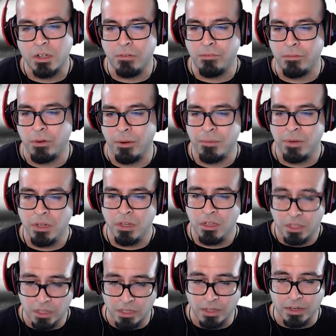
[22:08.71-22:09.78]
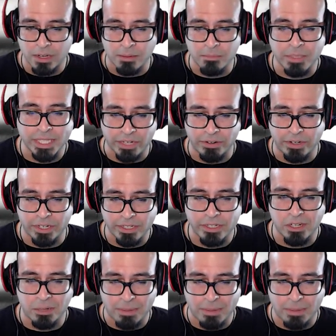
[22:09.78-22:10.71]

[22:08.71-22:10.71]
Go for it. Look, I'm serious.